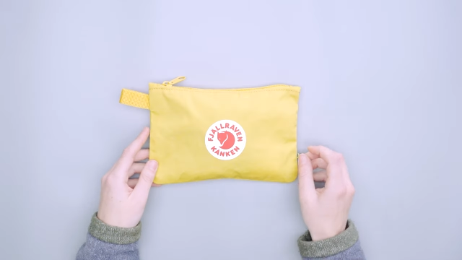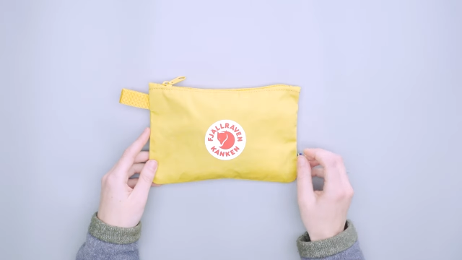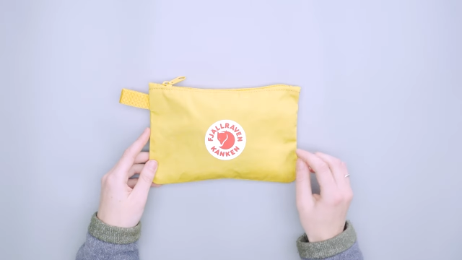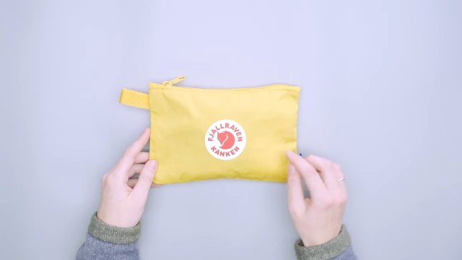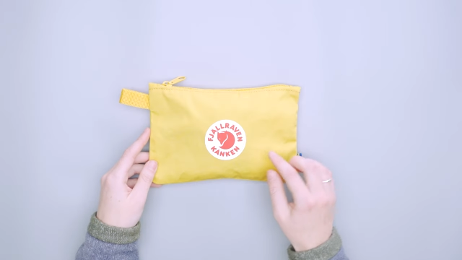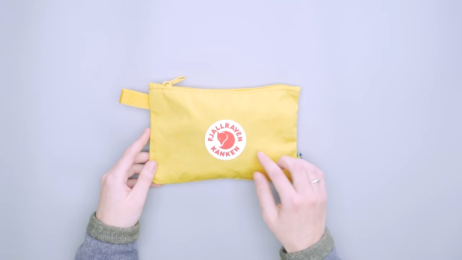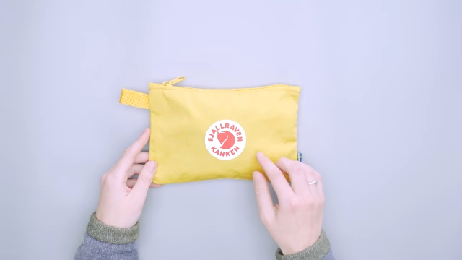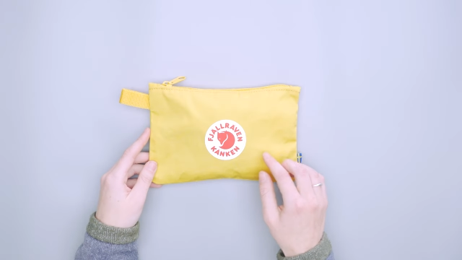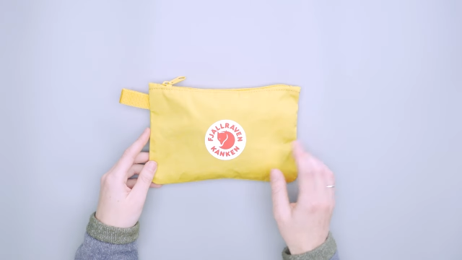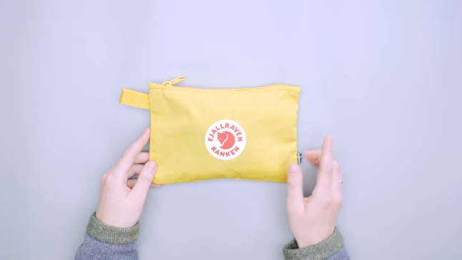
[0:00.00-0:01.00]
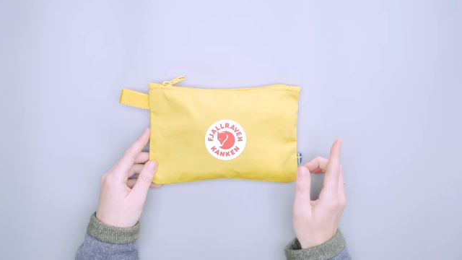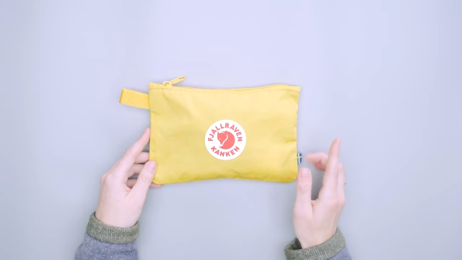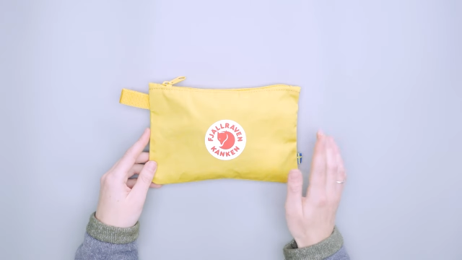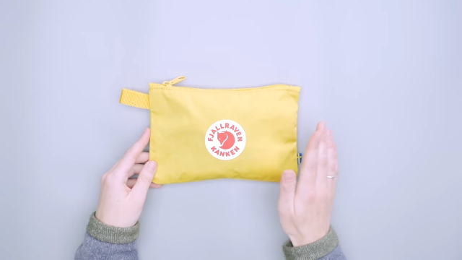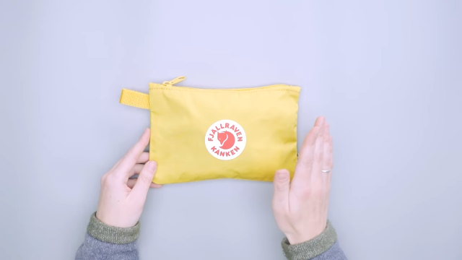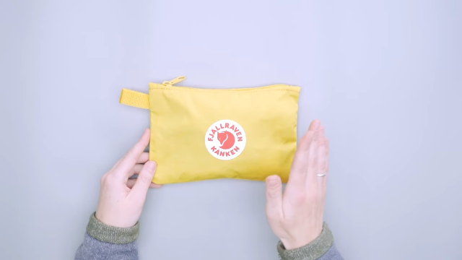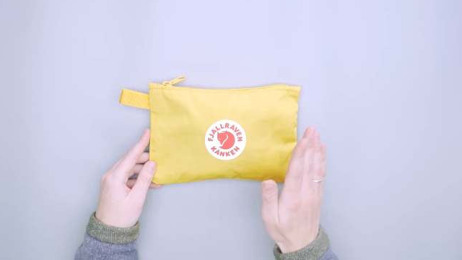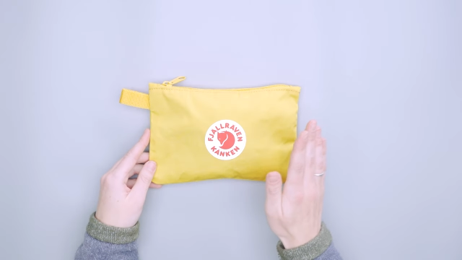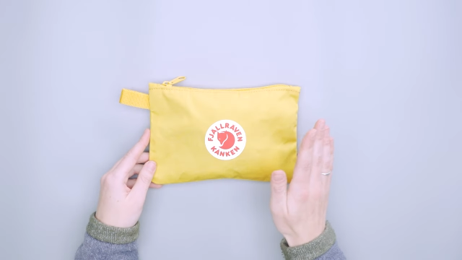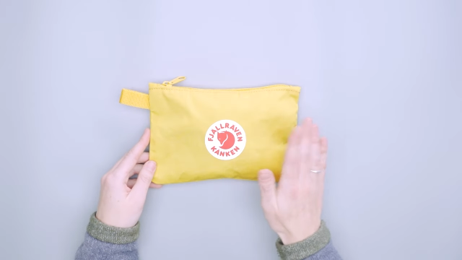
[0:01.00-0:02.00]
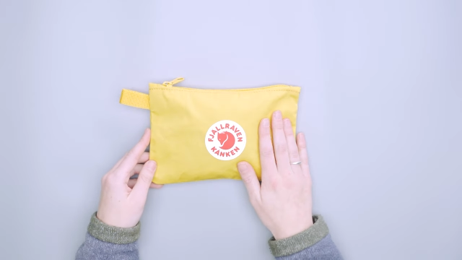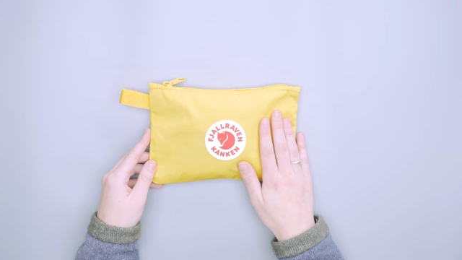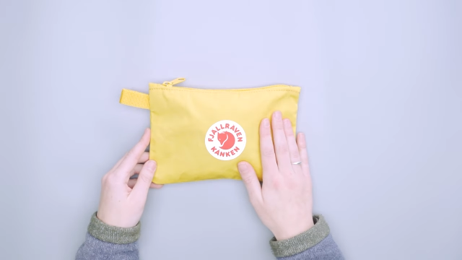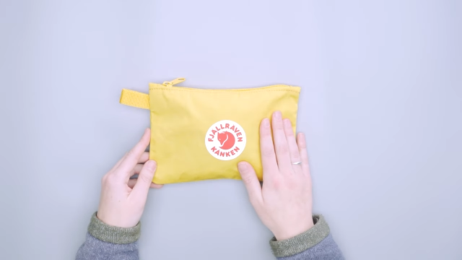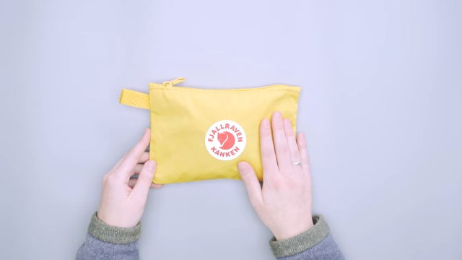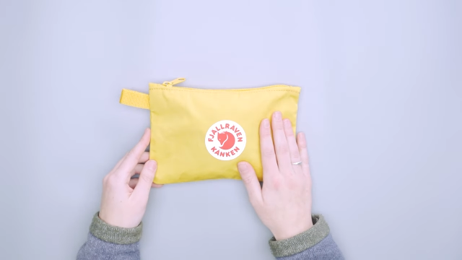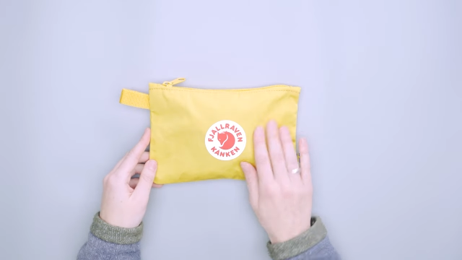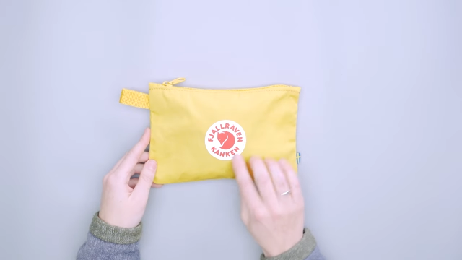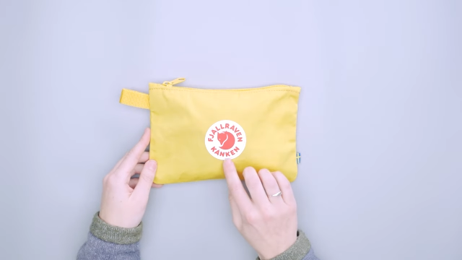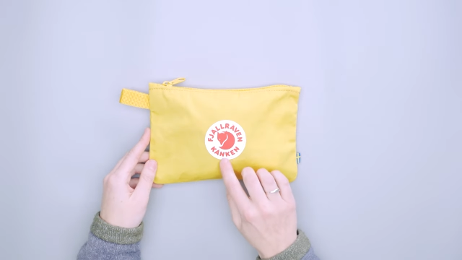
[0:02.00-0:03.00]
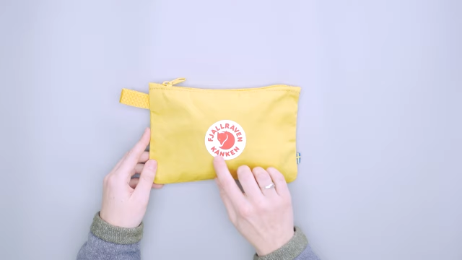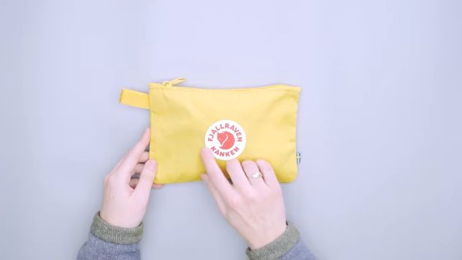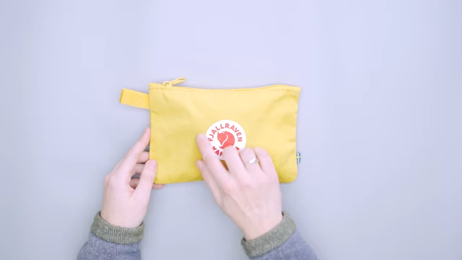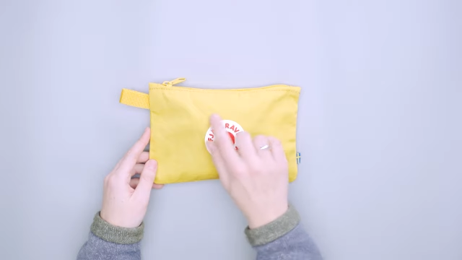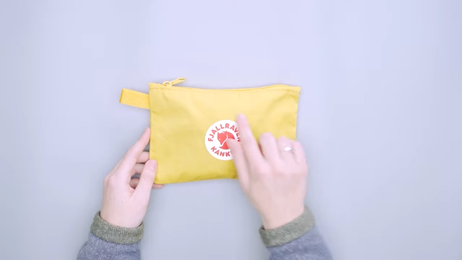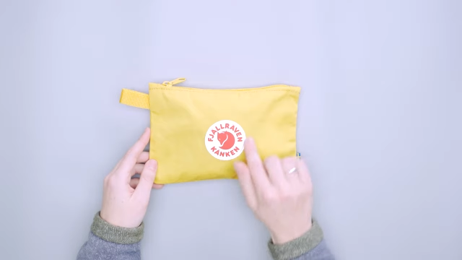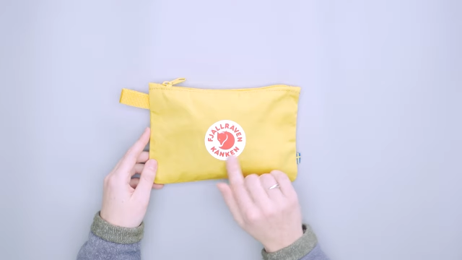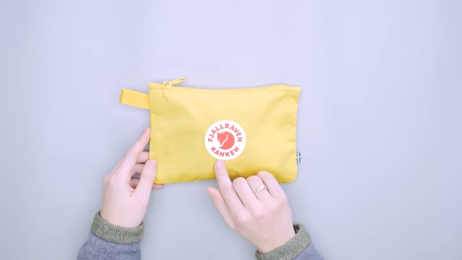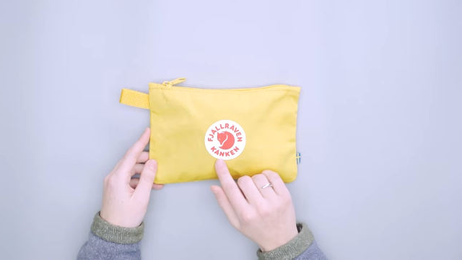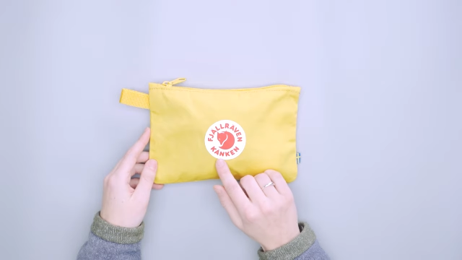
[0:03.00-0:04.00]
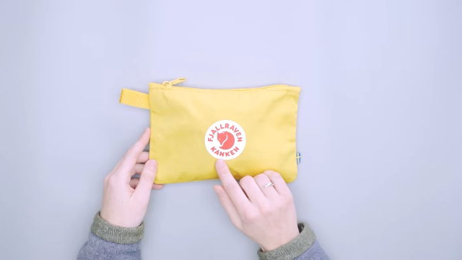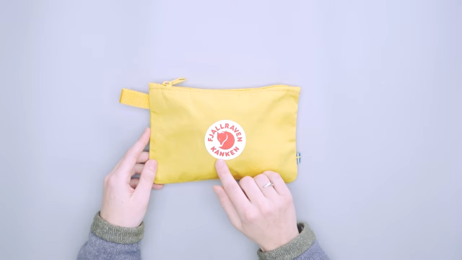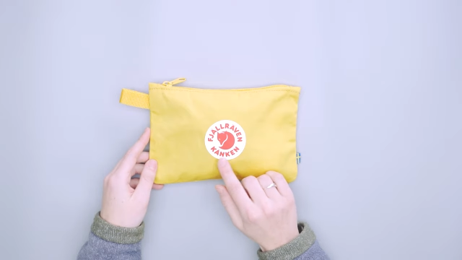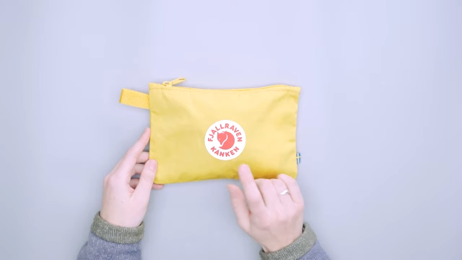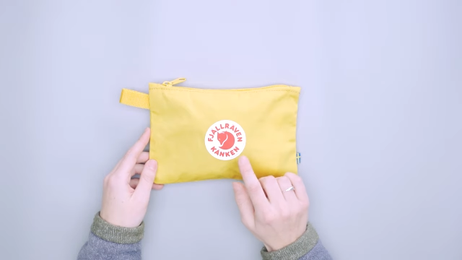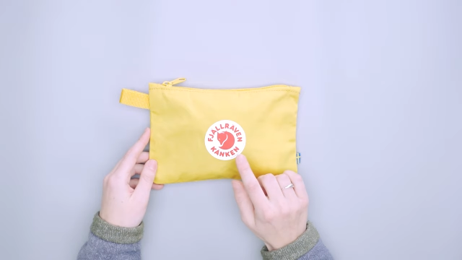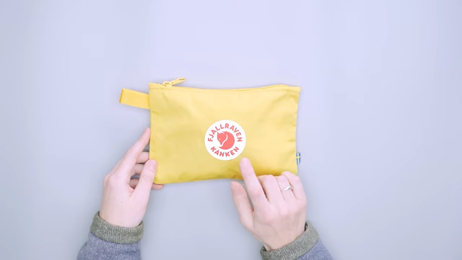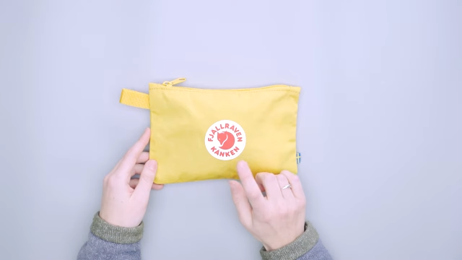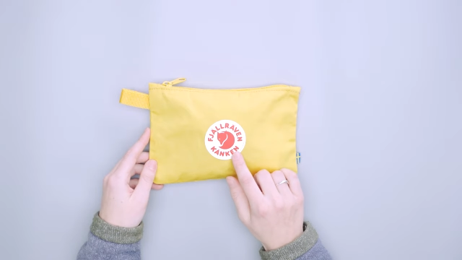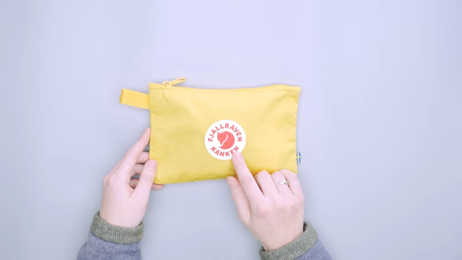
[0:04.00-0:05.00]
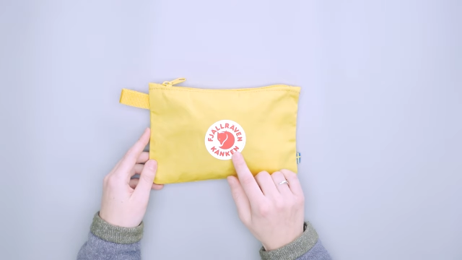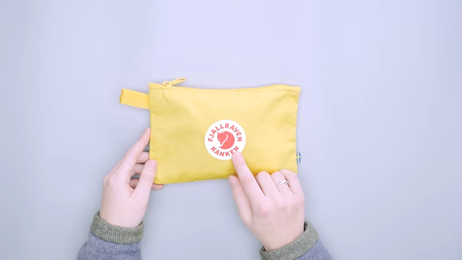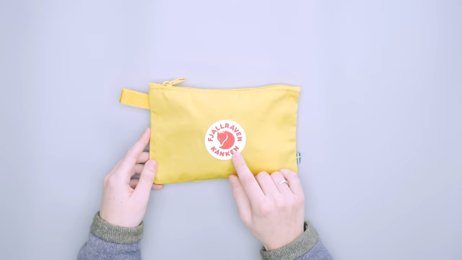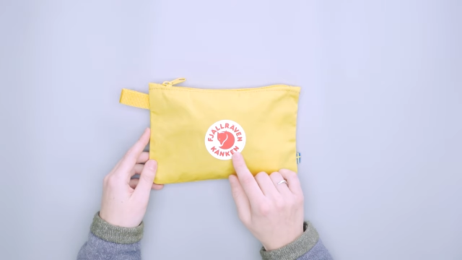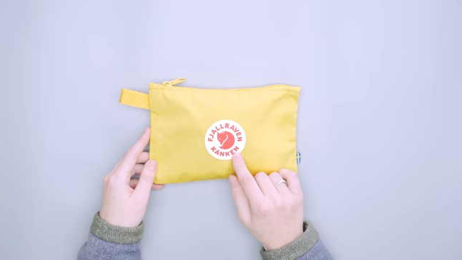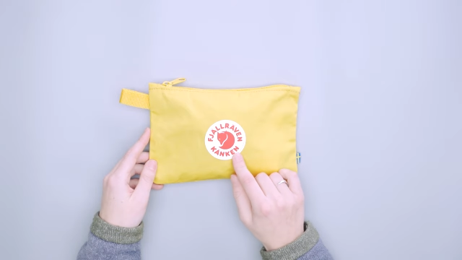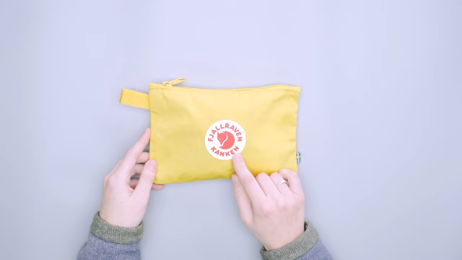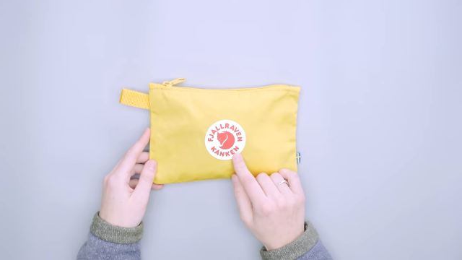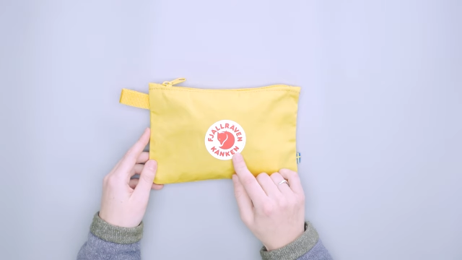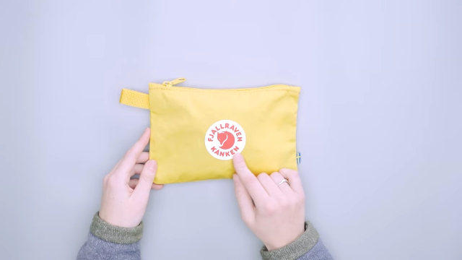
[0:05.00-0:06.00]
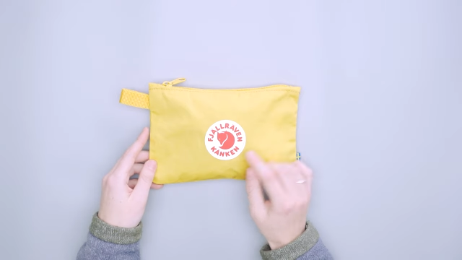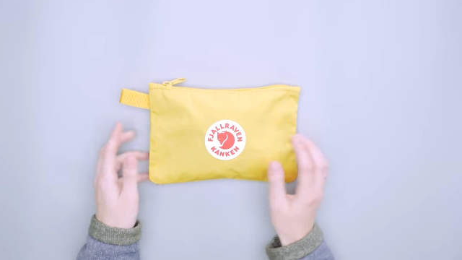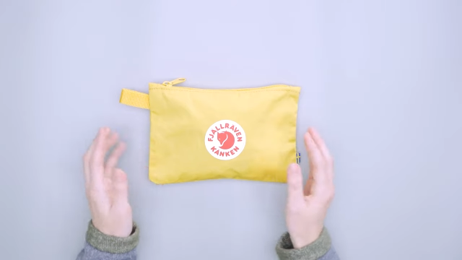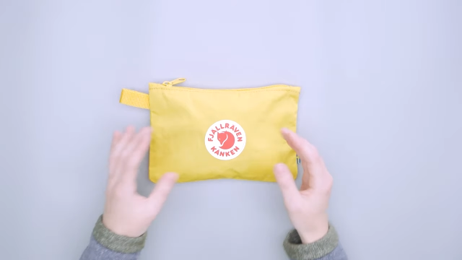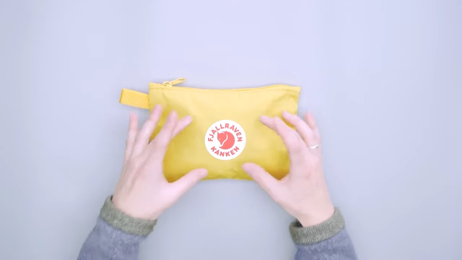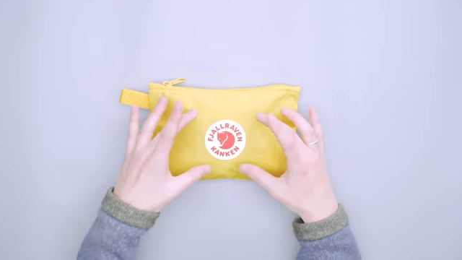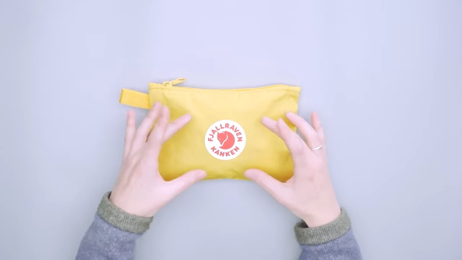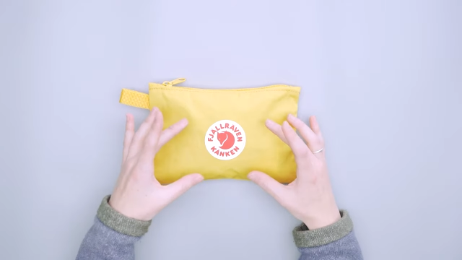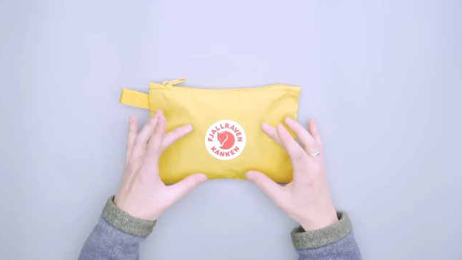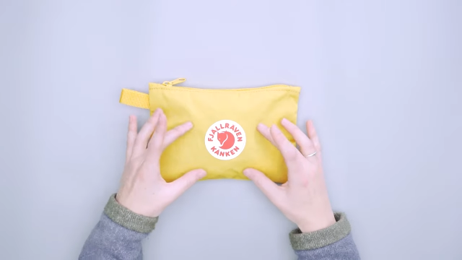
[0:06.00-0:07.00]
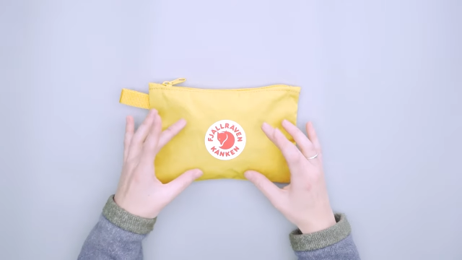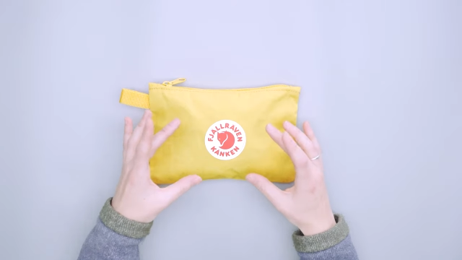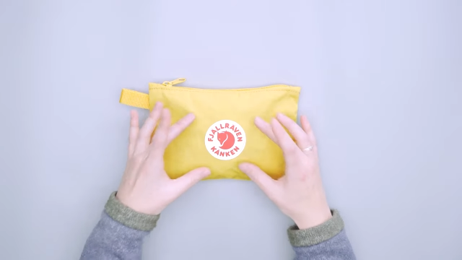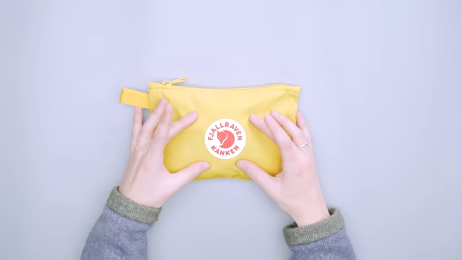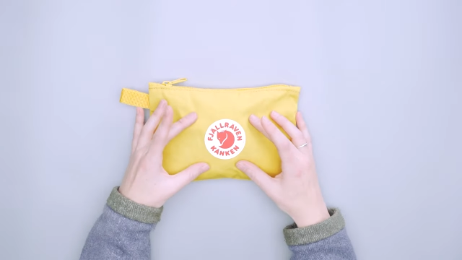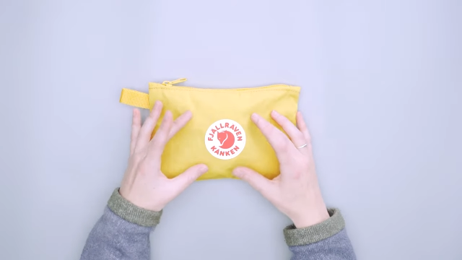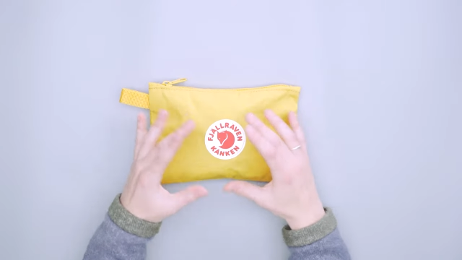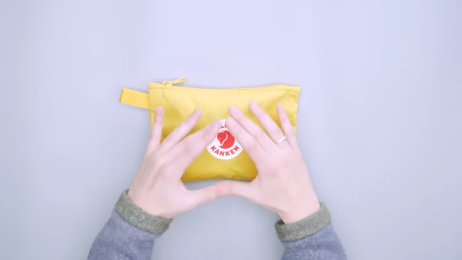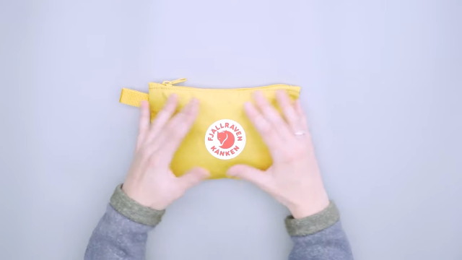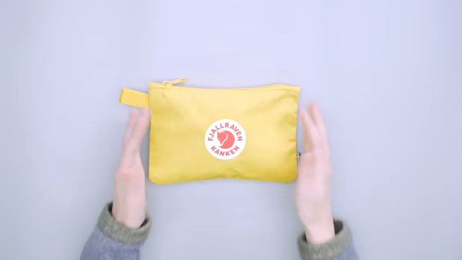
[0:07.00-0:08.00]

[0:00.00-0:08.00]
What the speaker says: No face is visible, so there are no lips to read.